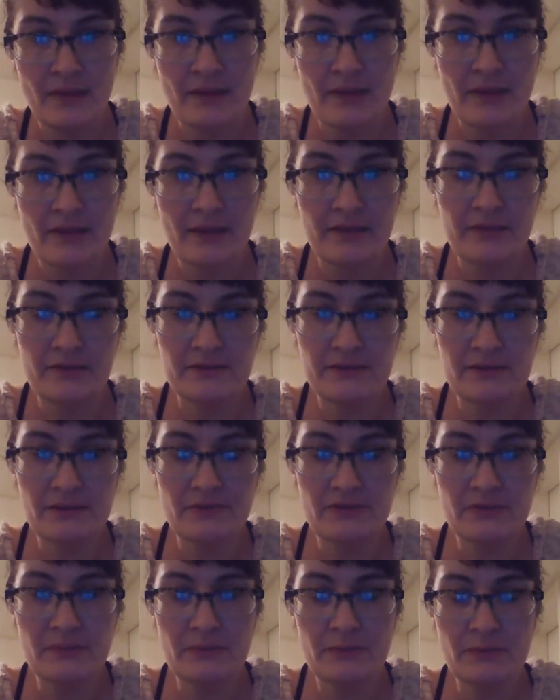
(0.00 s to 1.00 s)
And there's a
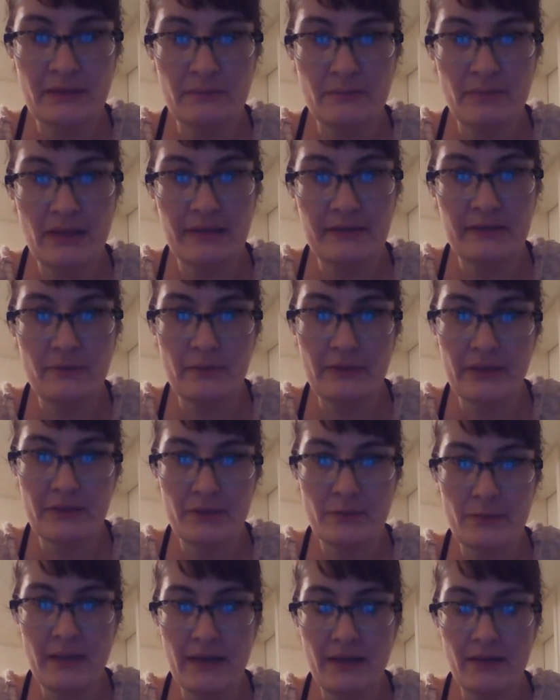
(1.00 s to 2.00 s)
difference between black and white
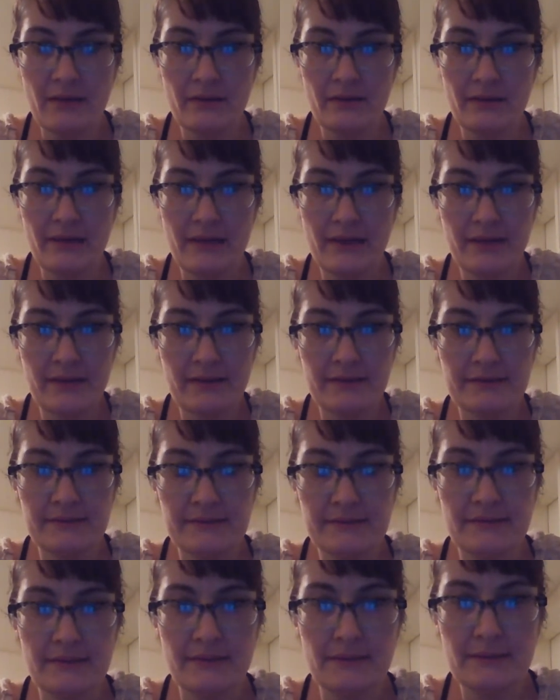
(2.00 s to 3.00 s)
copal,
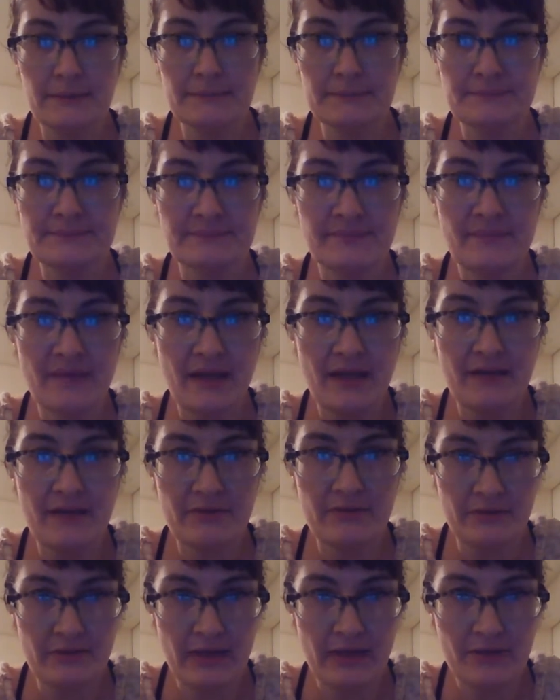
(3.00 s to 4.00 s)
and um, they have
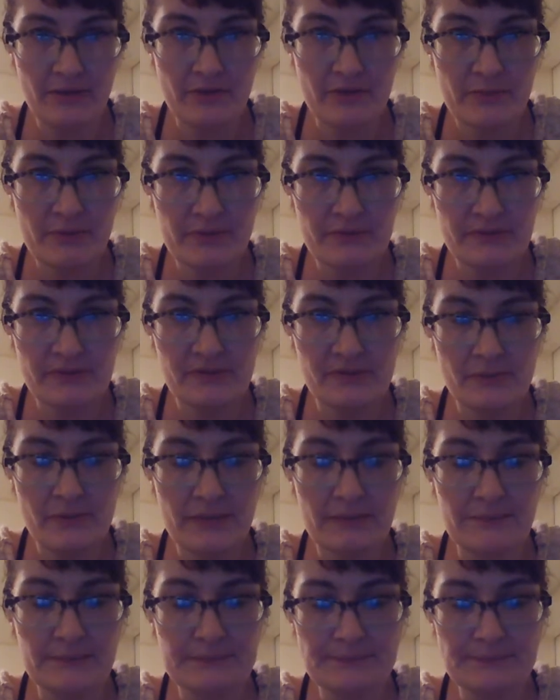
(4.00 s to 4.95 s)
different attributes as well.